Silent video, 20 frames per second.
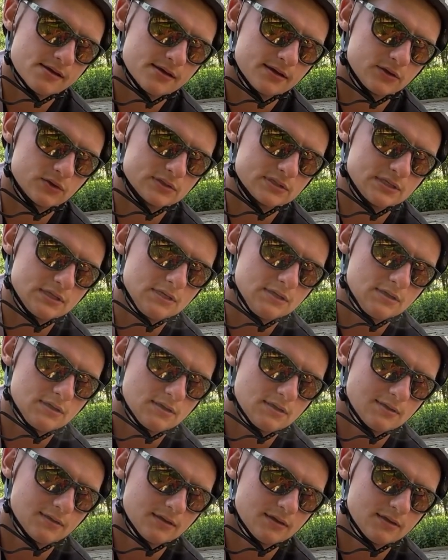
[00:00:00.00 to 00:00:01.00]
you see,
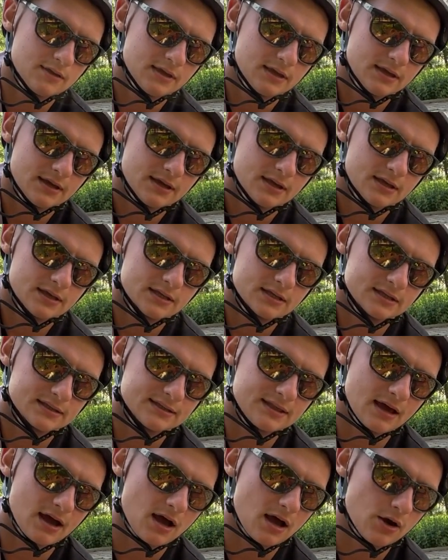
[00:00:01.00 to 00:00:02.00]

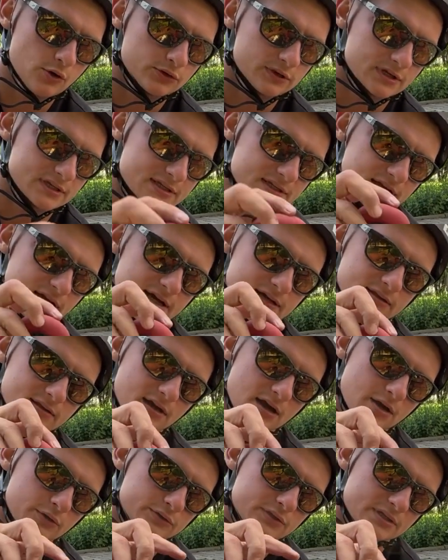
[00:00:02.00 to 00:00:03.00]
the outer side
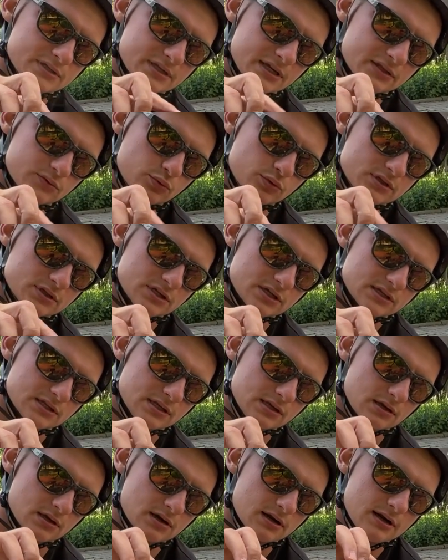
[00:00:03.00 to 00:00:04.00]
was just
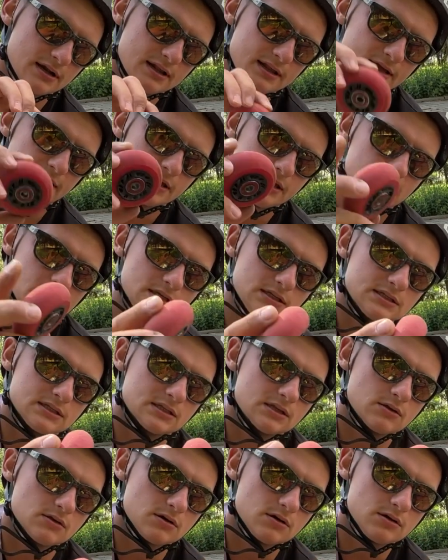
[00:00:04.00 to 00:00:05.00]
here, is
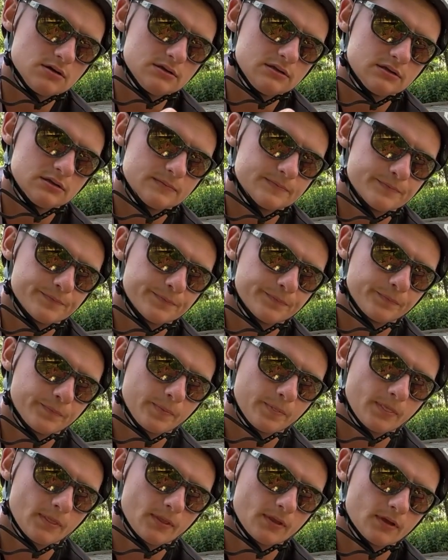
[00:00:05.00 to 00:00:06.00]
not,
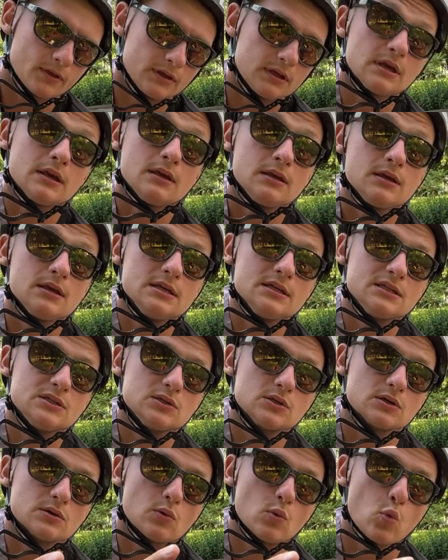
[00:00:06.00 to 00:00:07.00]

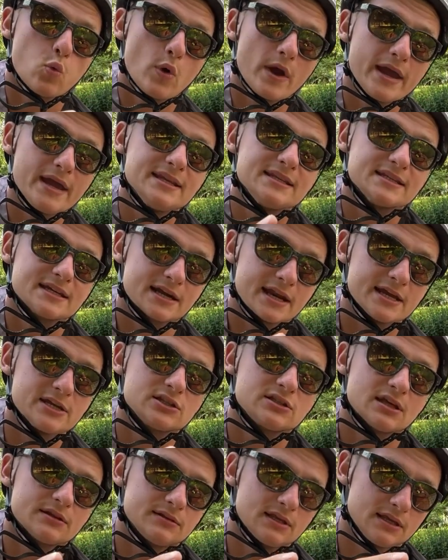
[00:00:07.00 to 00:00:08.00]
is way
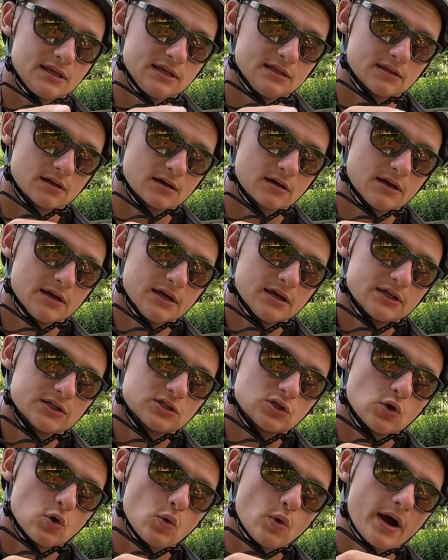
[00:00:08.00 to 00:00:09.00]
scratched than the inner.
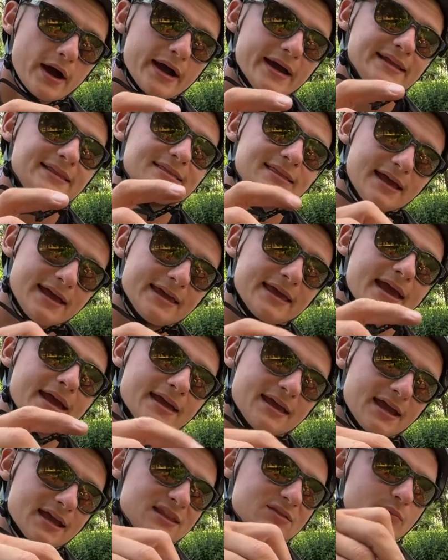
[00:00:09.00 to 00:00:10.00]
So I take
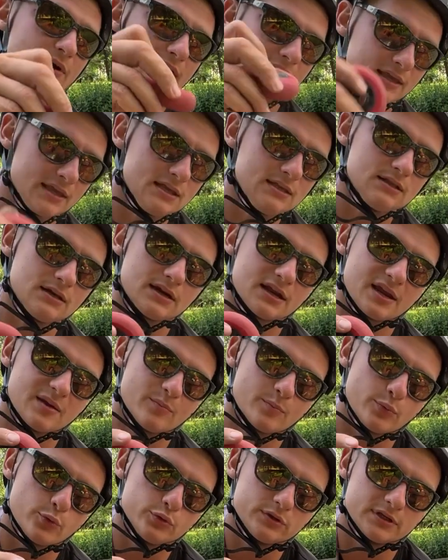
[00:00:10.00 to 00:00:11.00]
again my inner
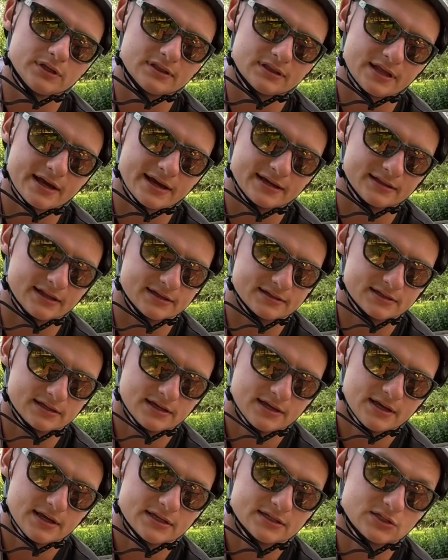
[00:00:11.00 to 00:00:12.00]
and put it like this.
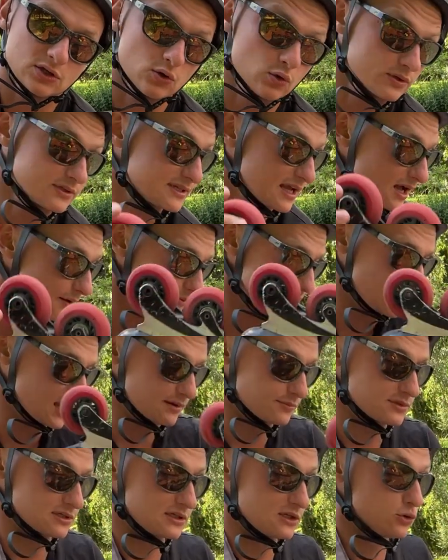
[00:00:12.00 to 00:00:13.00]
So
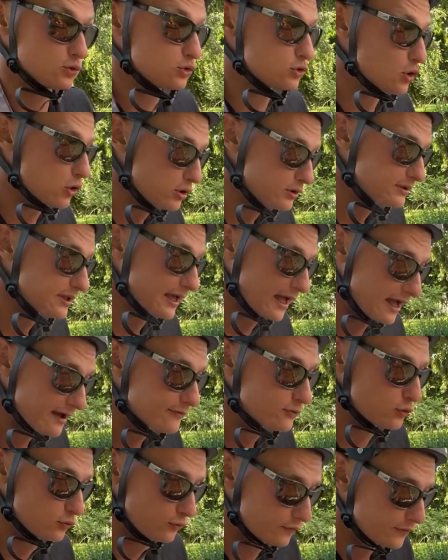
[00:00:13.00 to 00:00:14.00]
sometimes you don't
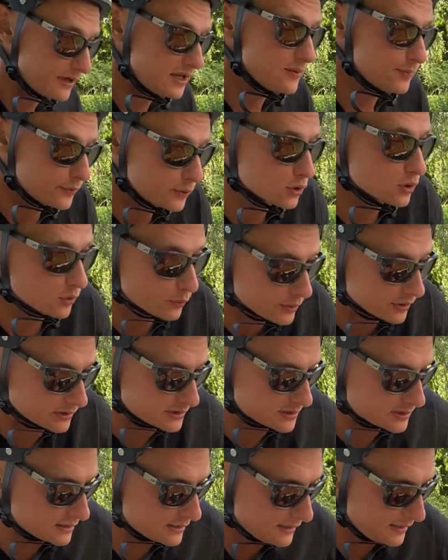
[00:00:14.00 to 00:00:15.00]
have to flip your
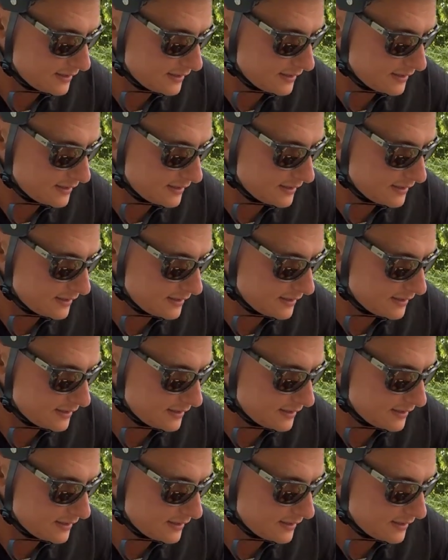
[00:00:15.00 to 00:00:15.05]
wheels.